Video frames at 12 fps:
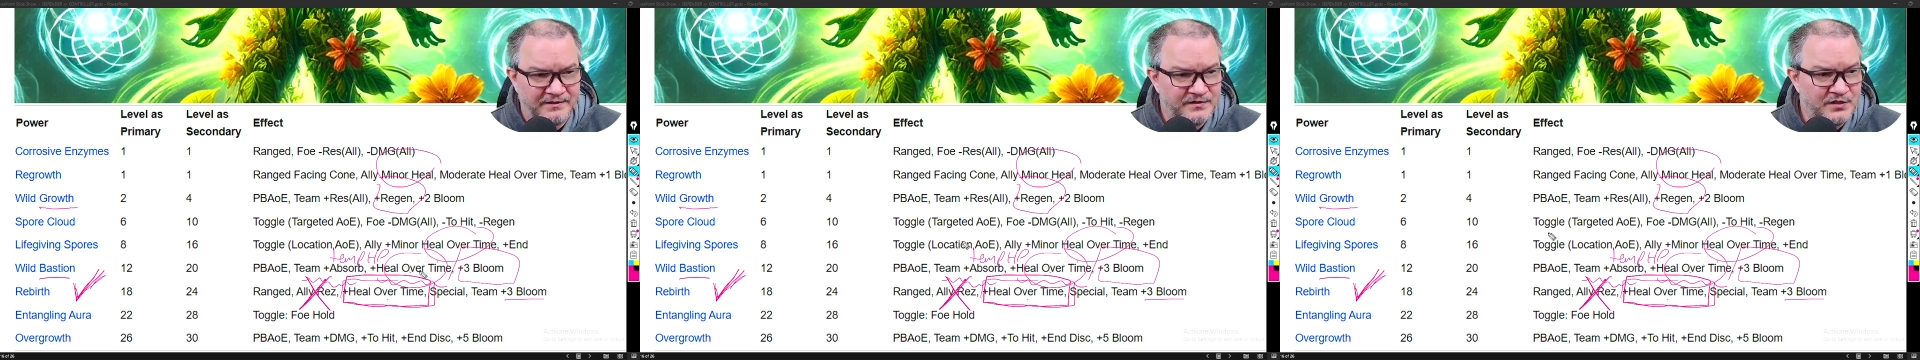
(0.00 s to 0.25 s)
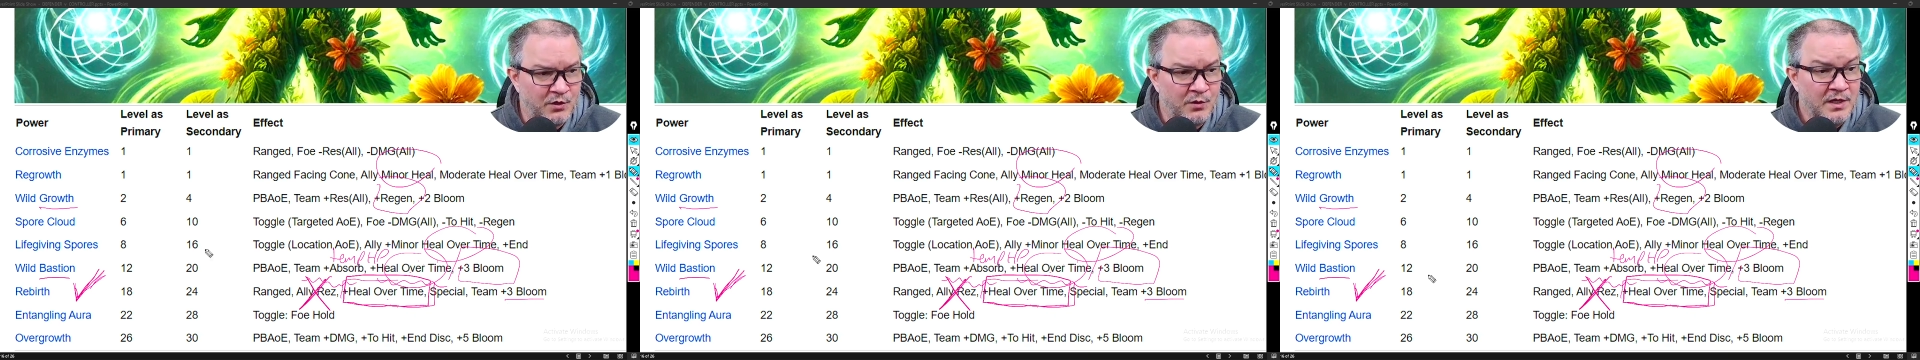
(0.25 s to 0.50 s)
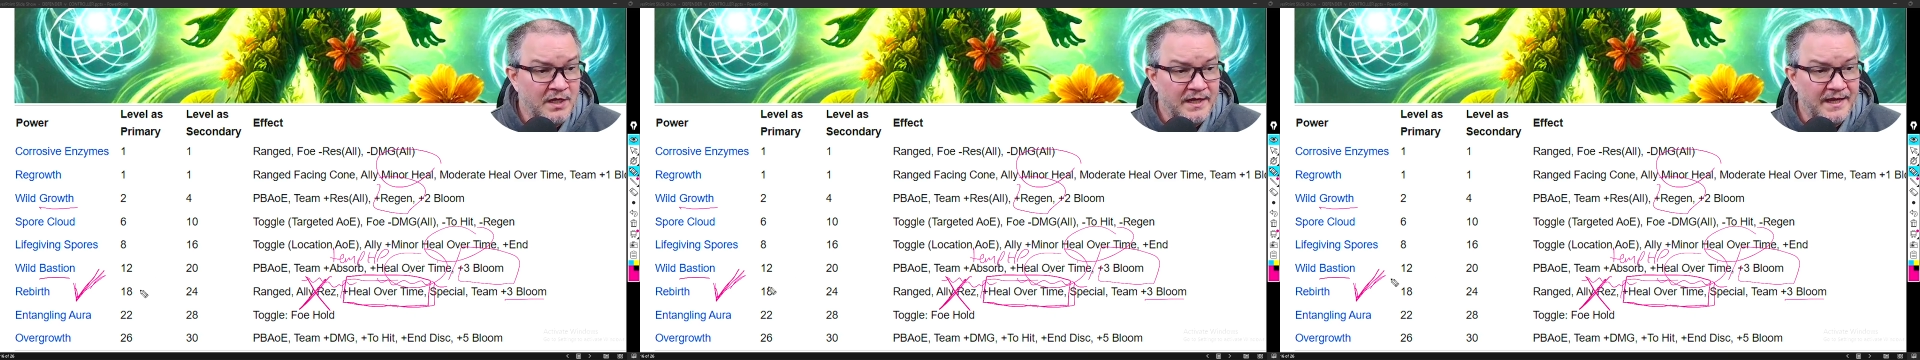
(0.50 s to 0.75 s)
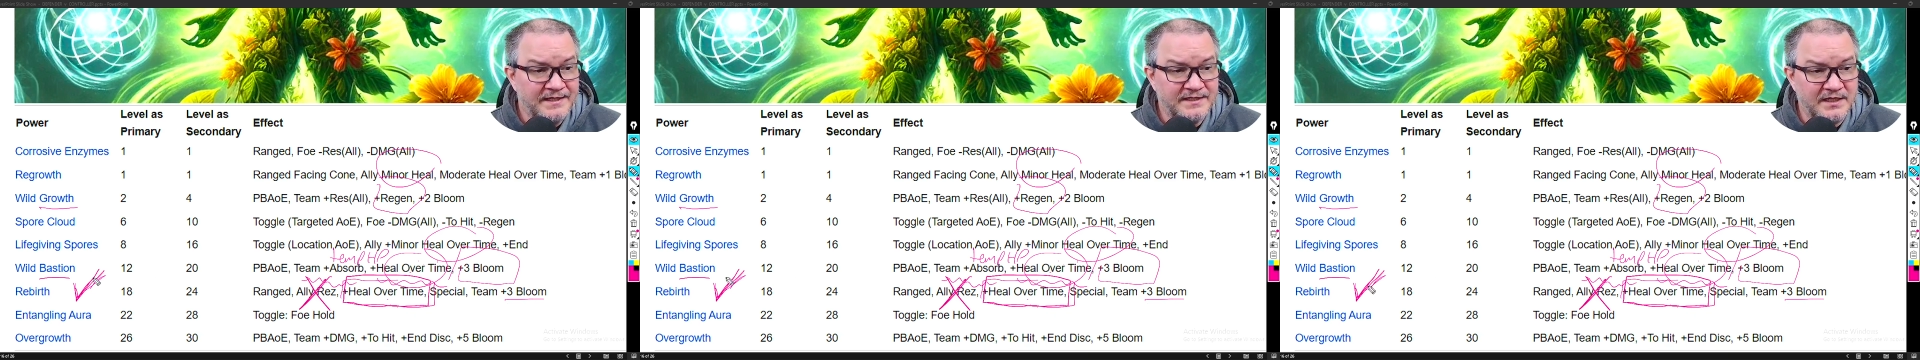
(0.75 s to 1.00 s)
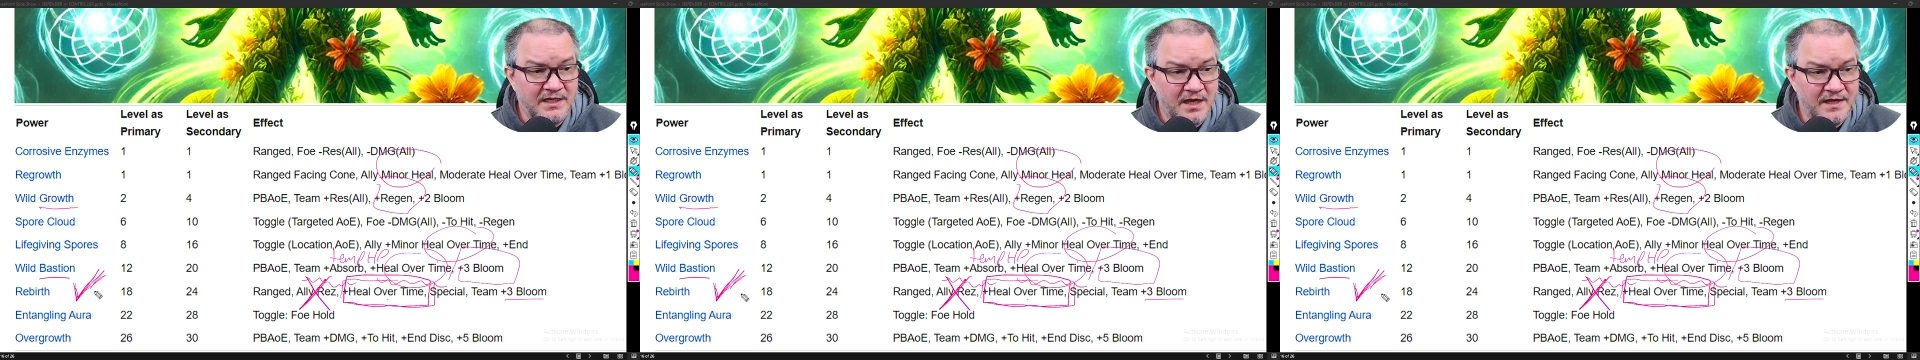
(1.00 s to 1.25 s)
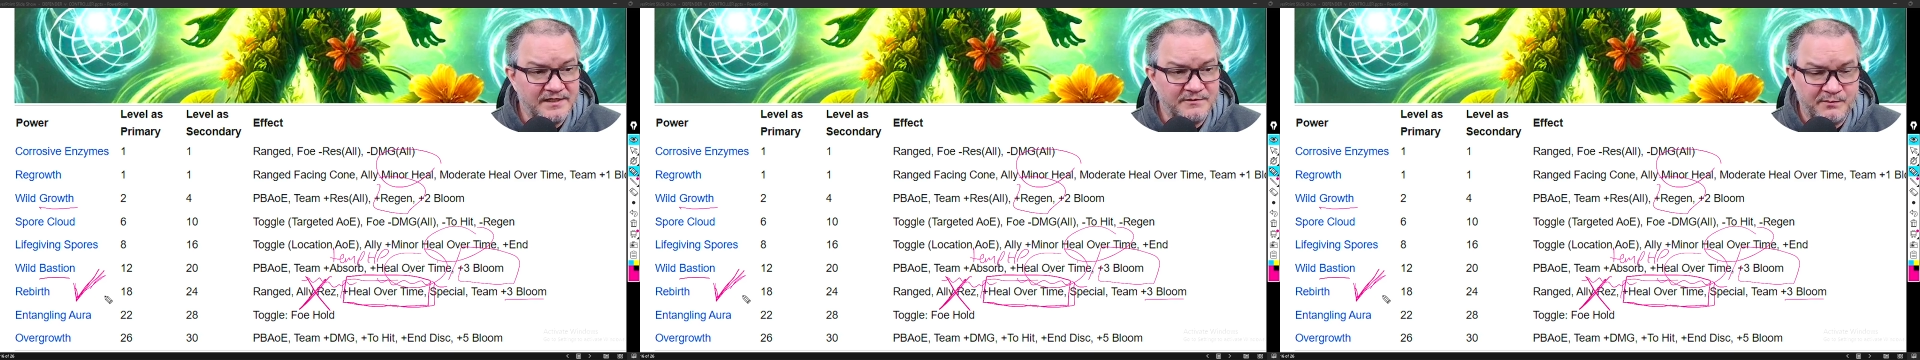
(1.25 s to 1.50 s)
So it's a
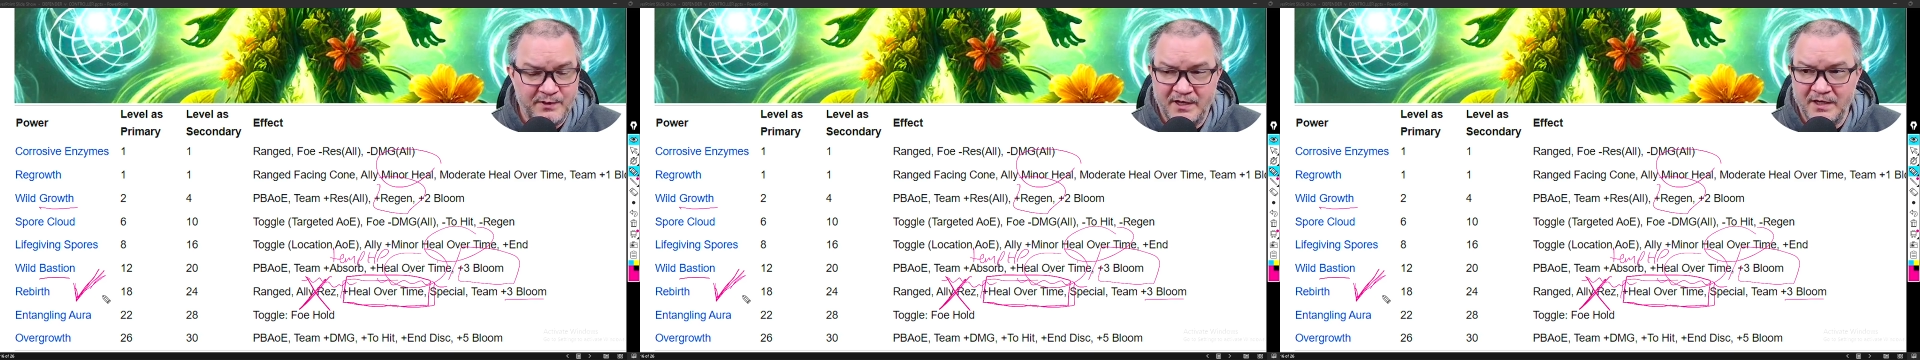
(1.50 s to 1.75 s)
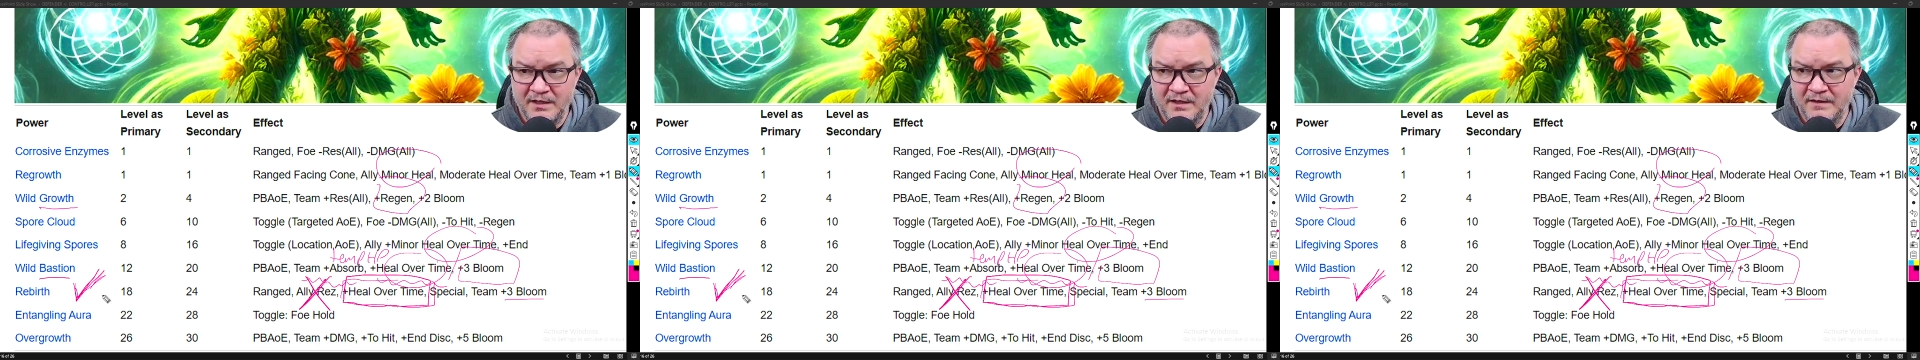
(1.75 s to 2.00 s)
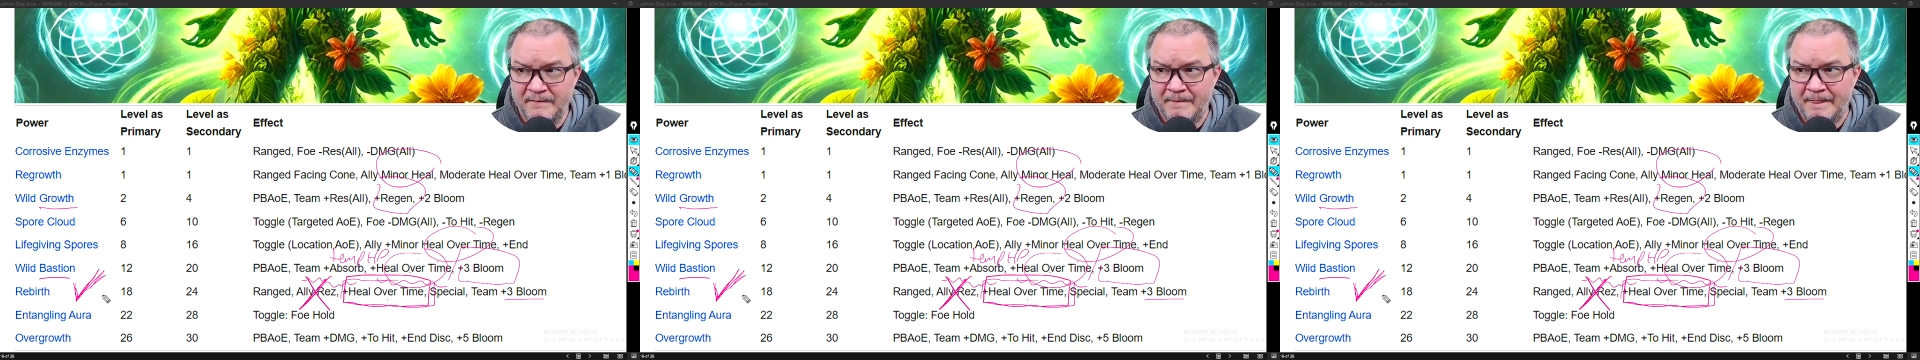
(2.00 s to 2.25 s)
nice pick